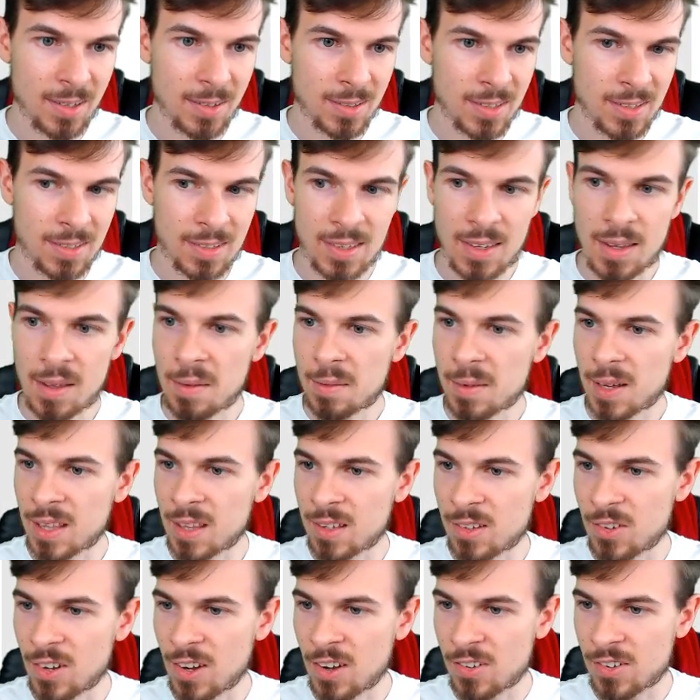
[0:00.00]
I'm gonna
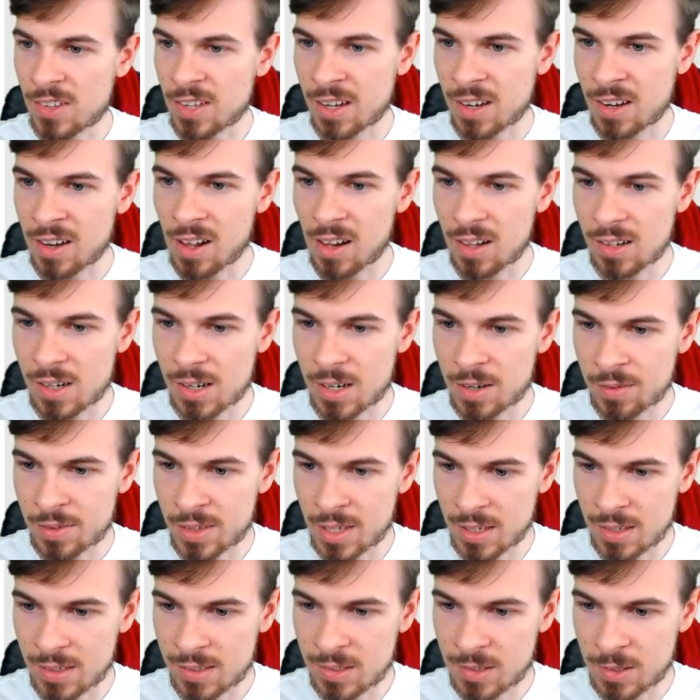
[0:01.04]
change the color of
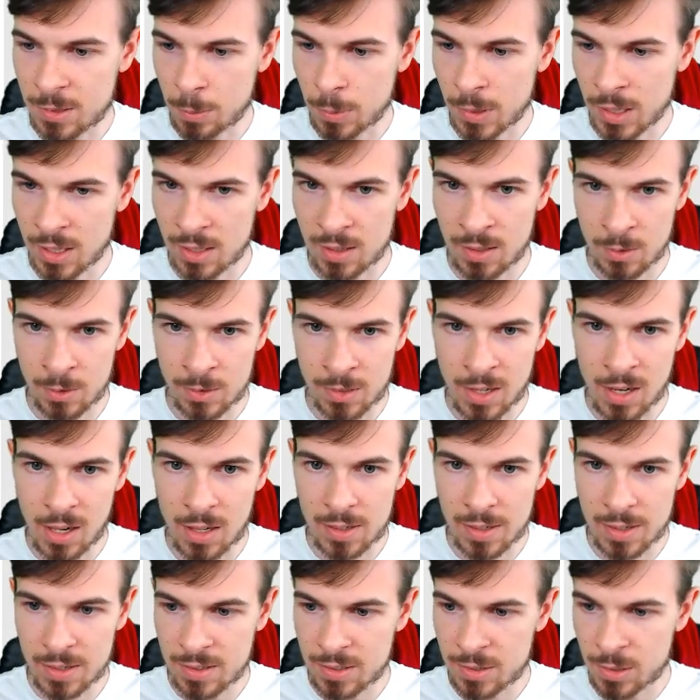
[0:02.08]
this to one of those colors,
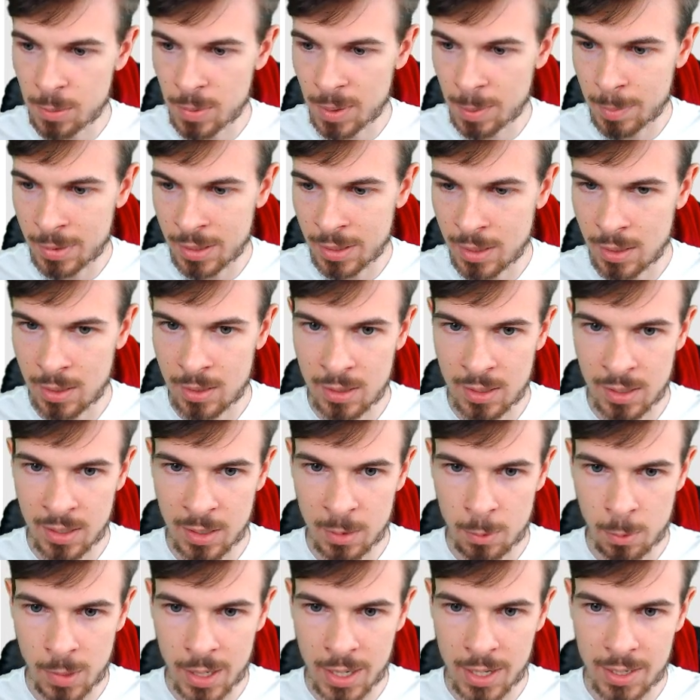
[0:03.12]
so maybe the
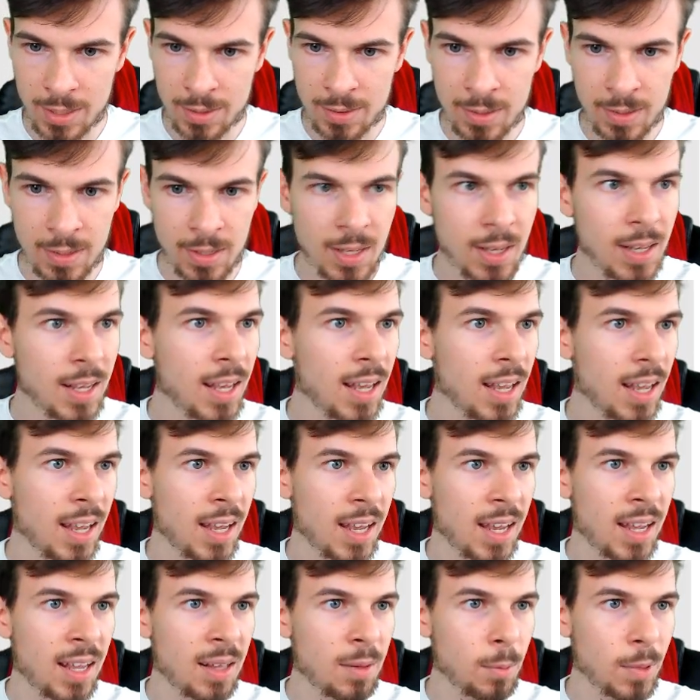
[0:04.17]
red.
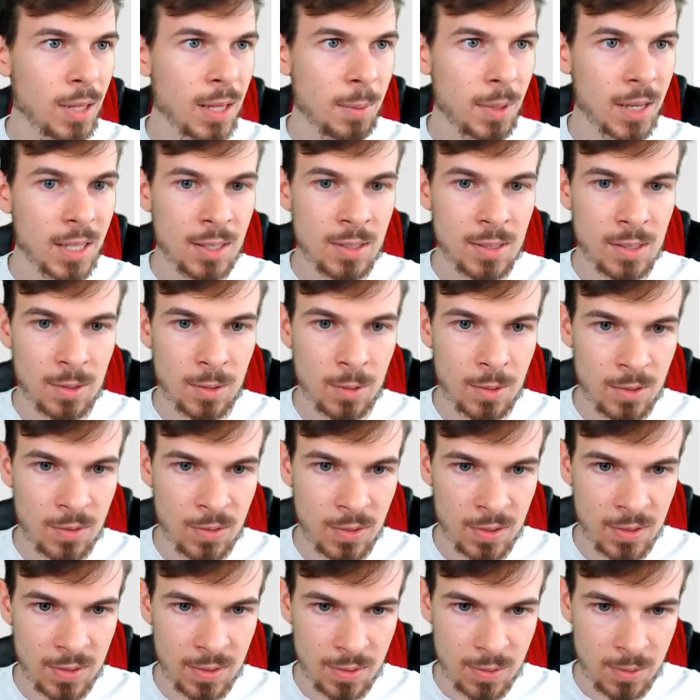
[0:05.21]
And what I'm gonna do is
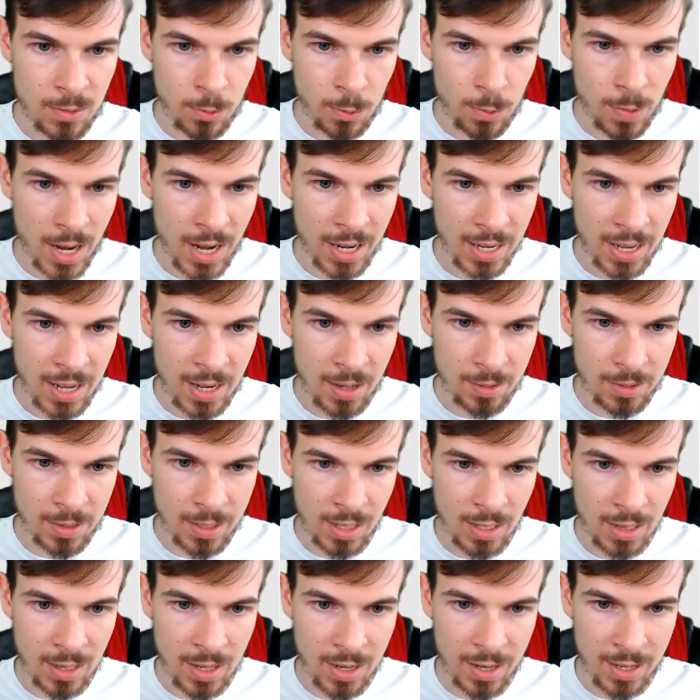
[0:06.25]
just drag out a
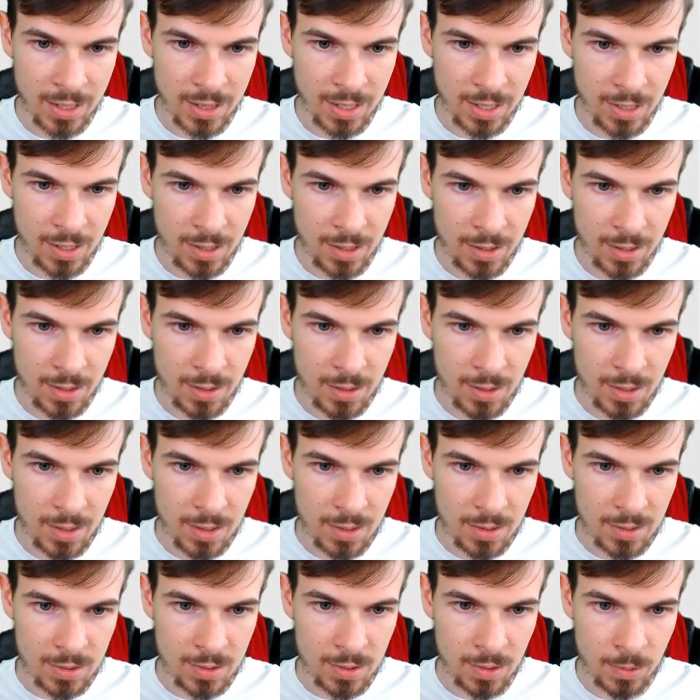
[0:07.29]
line here.
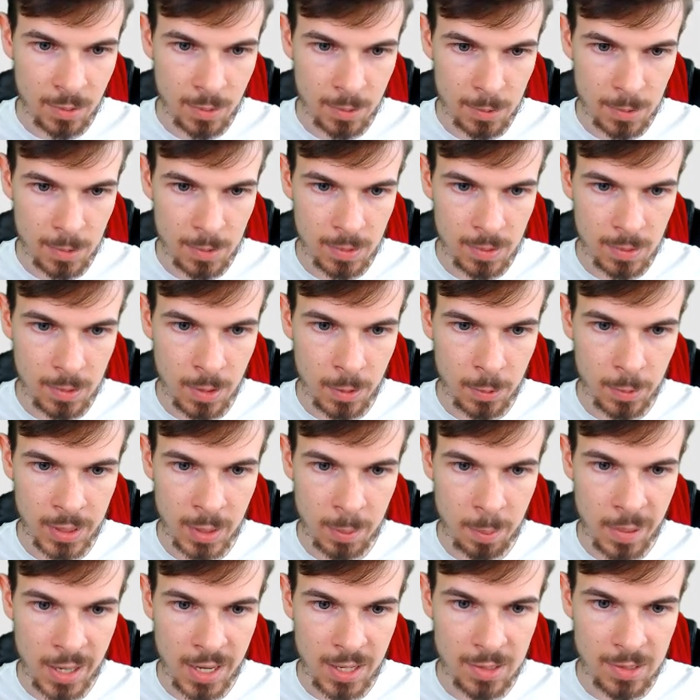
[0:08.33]
So go with the
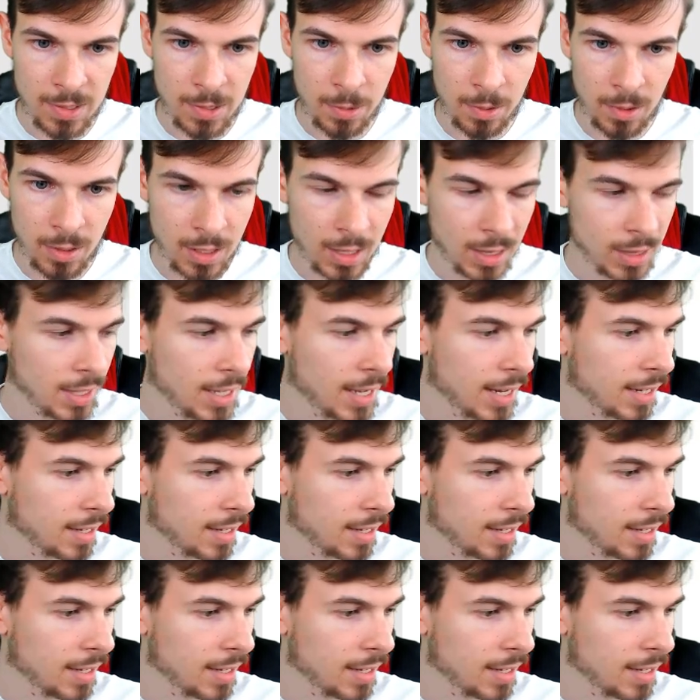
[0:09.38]
pen tool, click.